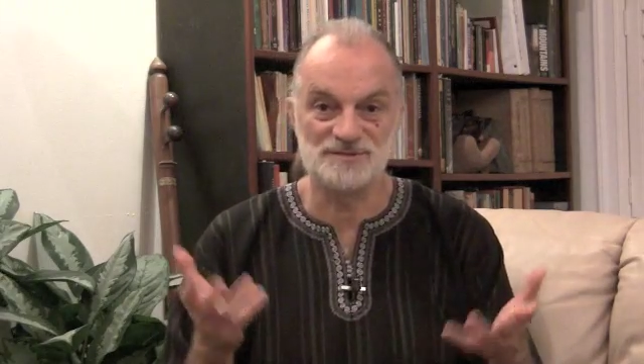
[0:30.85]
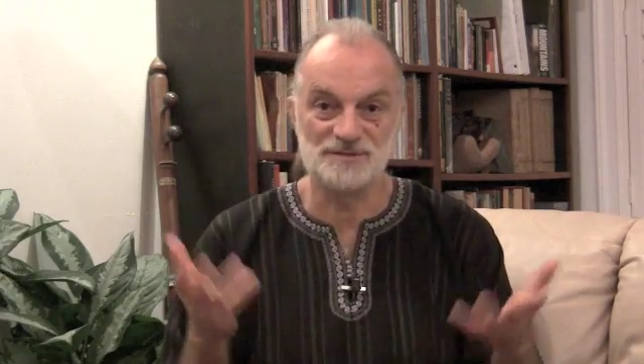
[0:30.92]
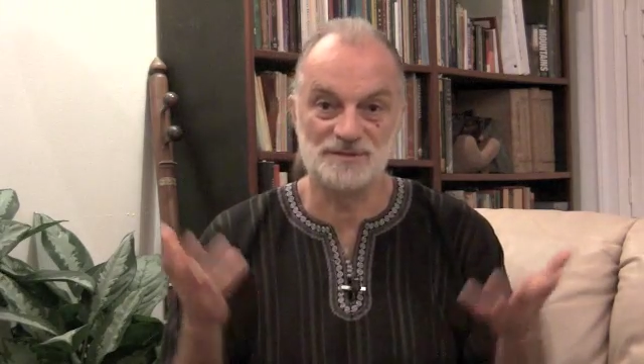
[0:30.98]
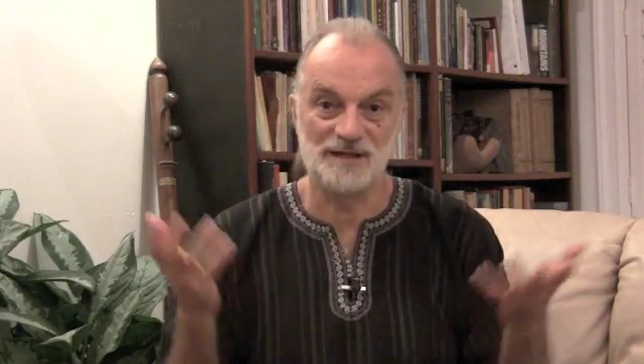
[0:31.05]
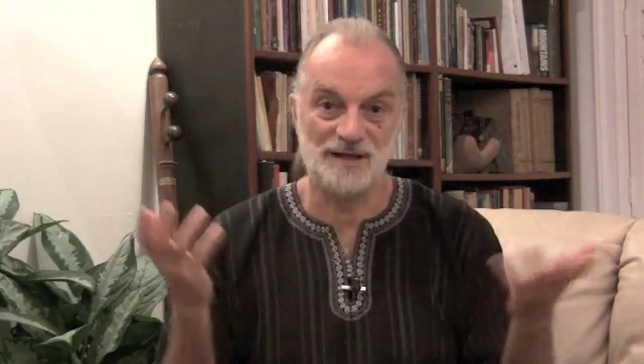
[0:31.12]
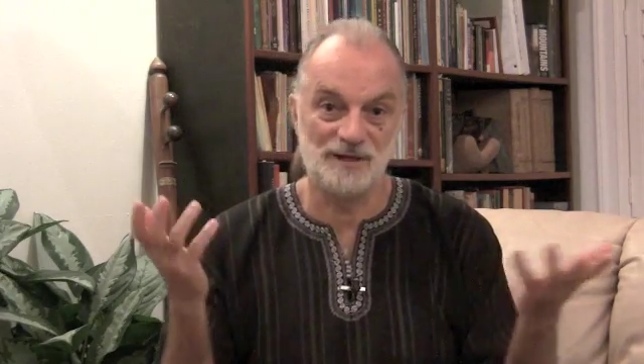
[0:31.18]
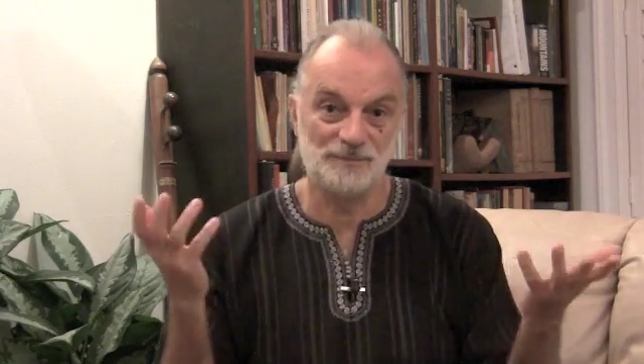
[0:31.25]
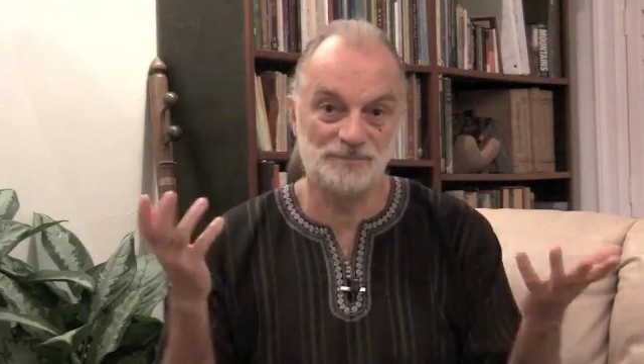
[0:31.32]
so
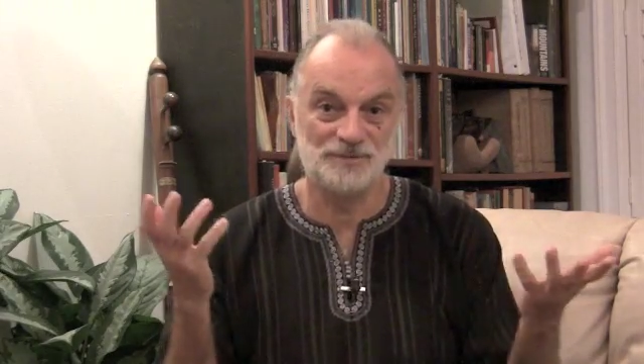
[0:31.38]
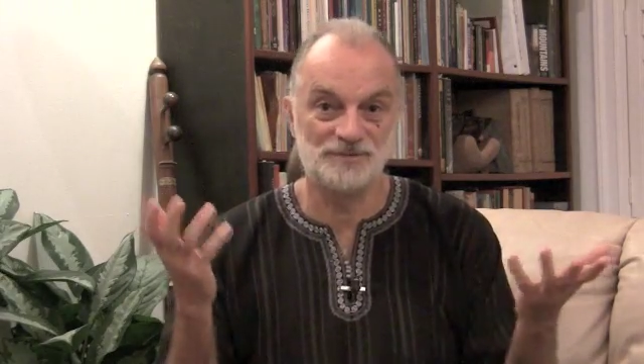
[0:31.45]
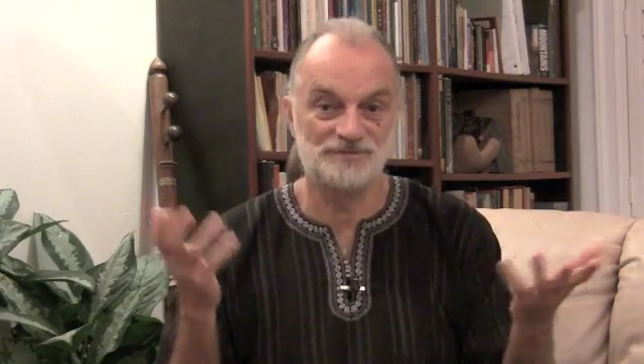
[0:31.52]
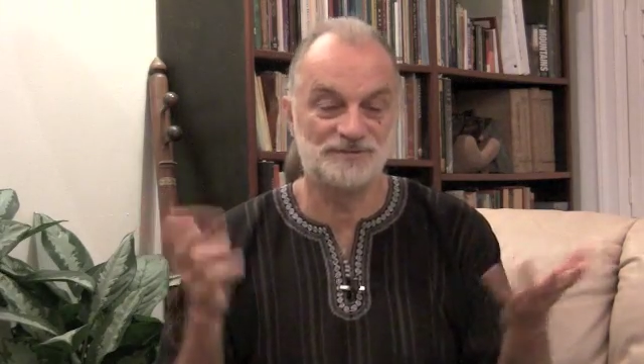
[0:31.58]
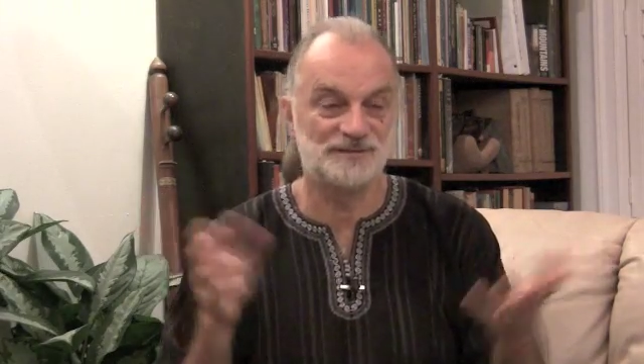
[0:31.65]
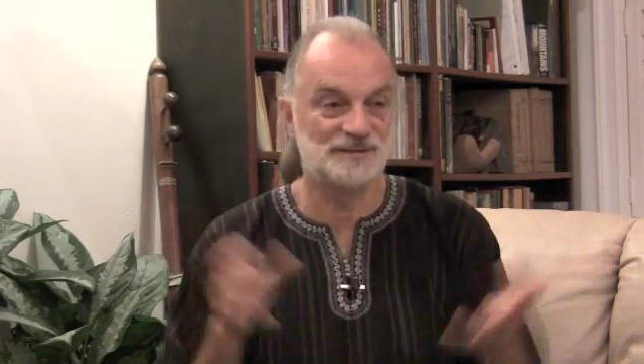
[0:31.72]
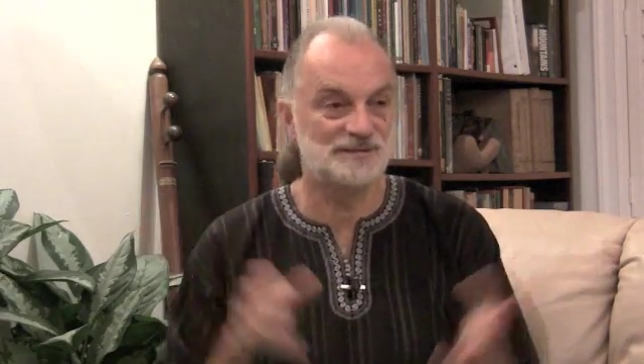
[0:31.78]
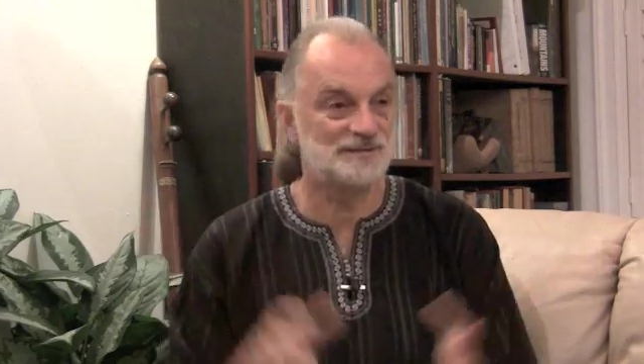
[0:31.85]
how
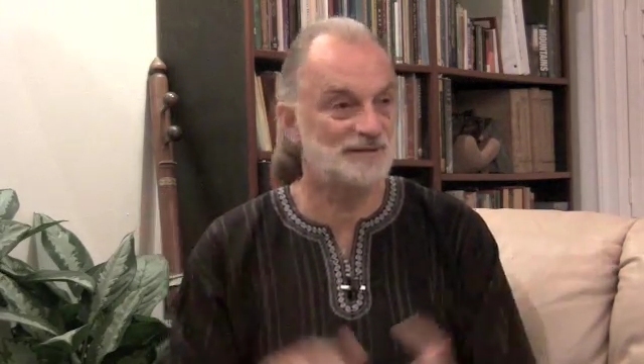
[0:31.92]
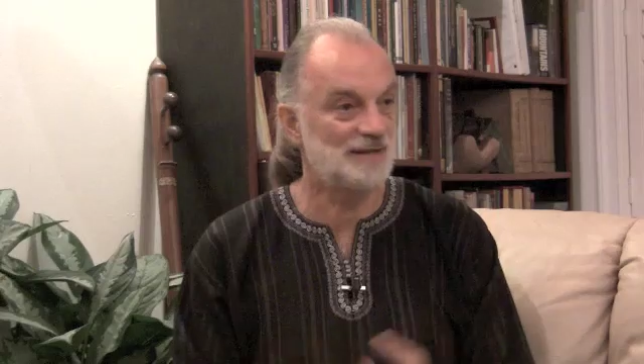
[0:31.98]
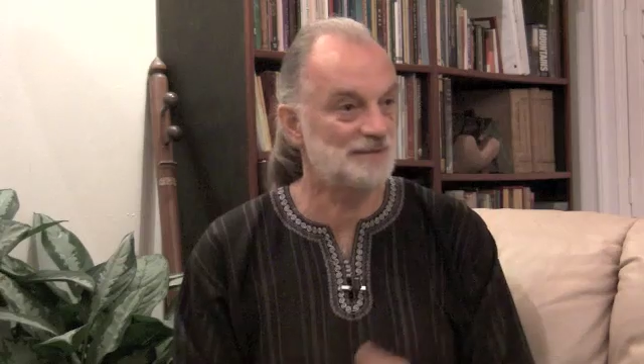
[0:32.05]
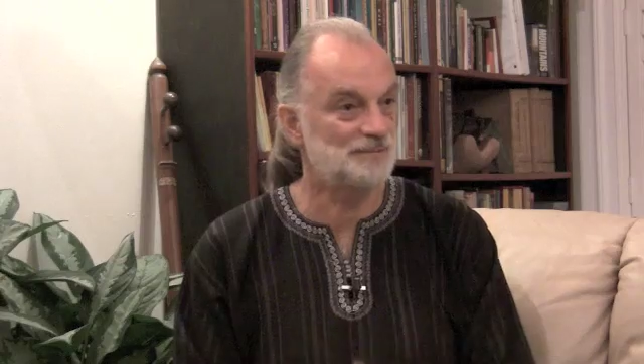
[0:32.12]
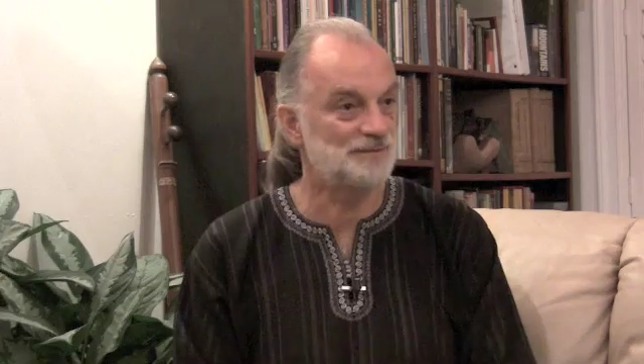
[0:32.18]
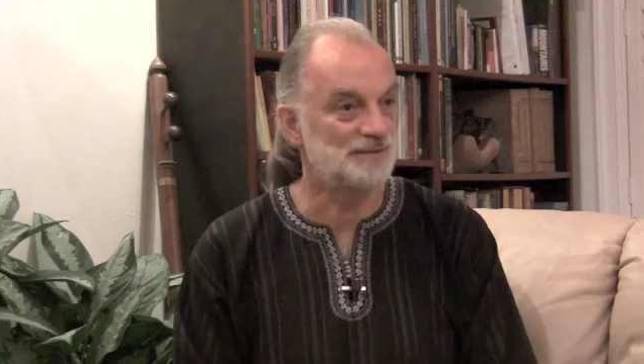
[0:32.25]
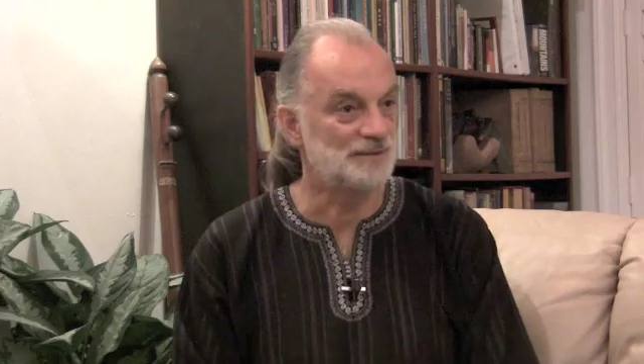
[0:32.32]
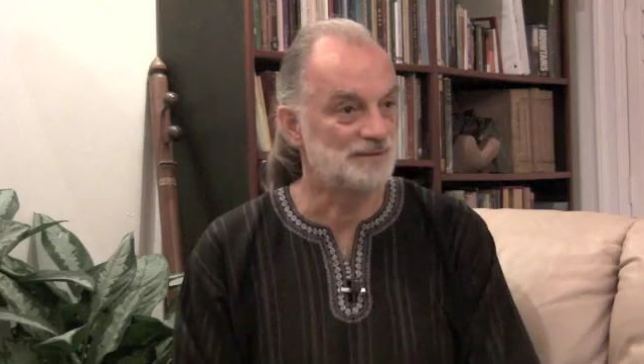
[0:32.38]
perfect can
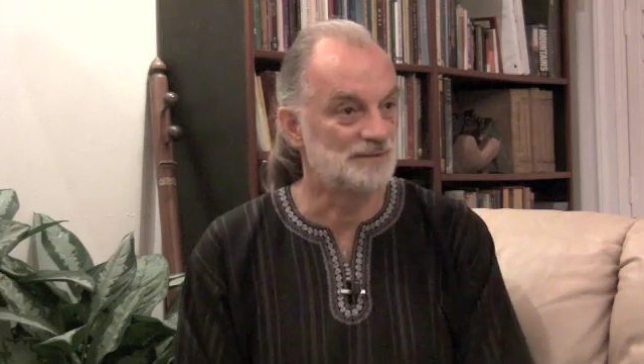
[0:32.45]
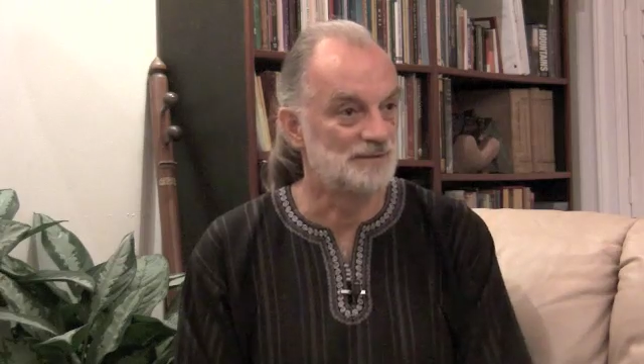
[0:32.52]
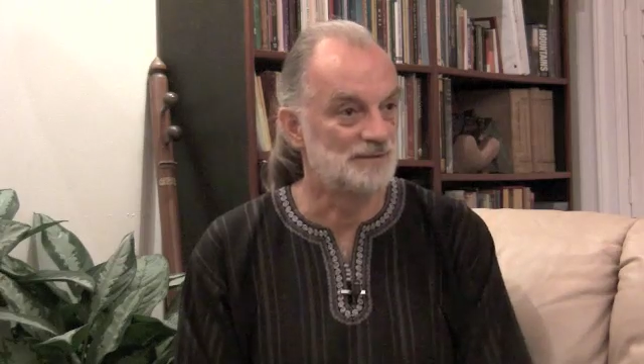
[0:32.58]
that be?